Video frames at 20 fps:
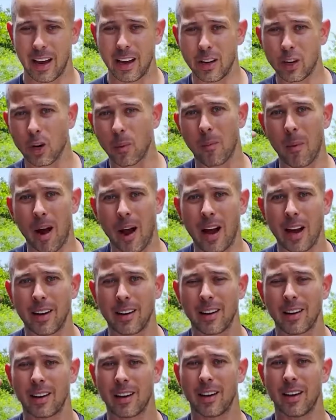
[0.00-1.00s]
In your
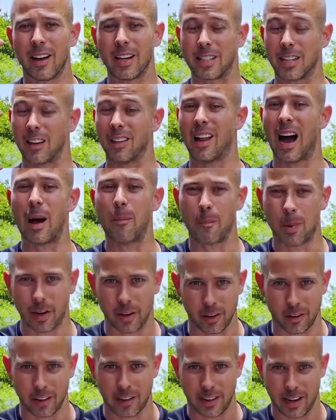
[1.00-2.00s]
mind, it's a lot
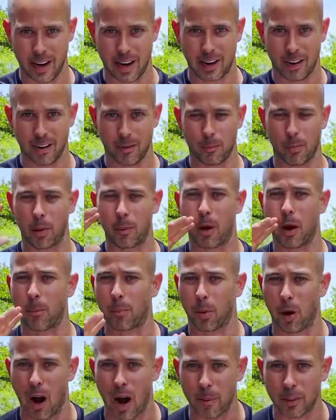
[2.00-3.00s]
bigger than that, but I
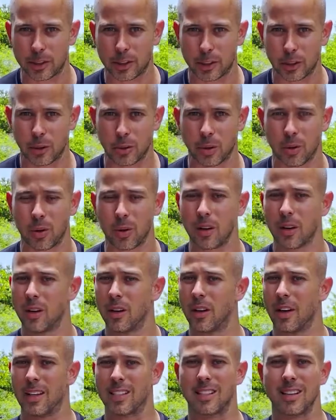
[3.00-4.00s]
promise you,
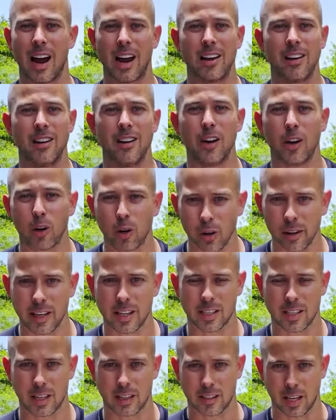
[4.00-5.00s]
it's not nearly
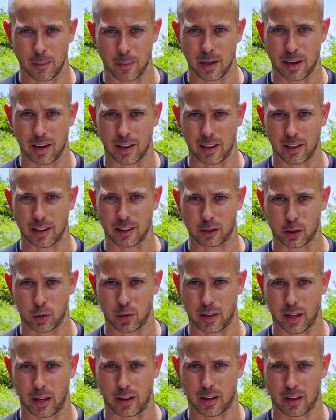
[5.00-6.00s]
as intimidating as you
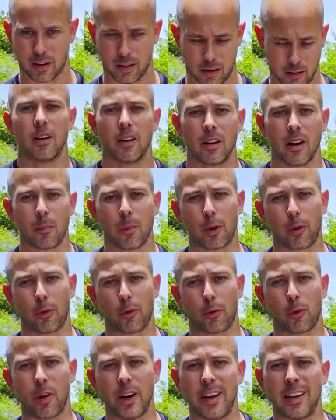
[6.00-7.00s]
think. Number
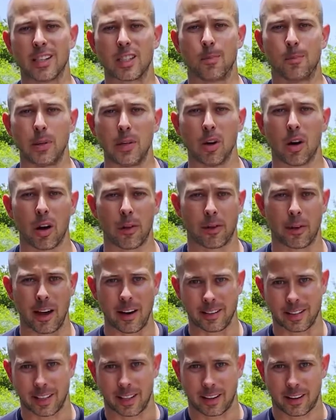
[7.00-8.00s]
3 is be
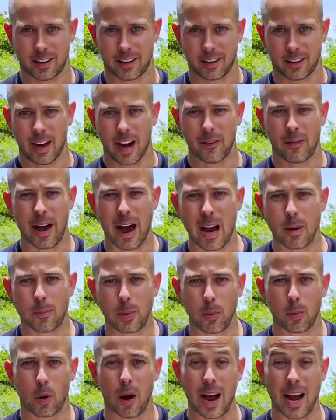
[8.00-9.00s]
authentic. I've had
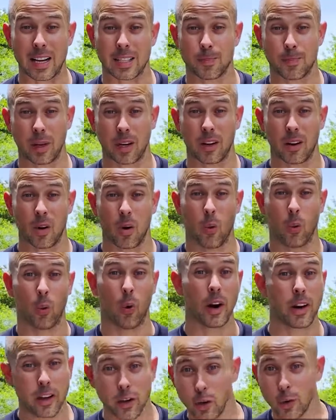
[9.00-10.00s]
people ask me,
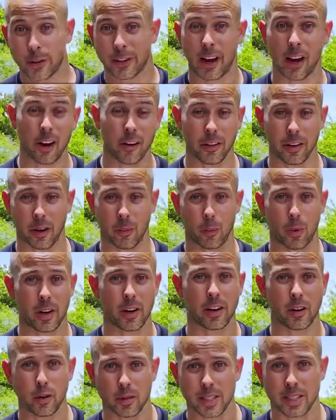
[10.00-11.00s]
what did you tell them? What
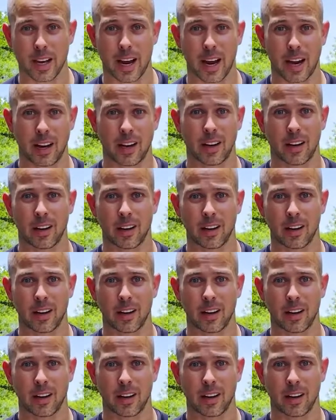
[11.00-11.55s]
did you say?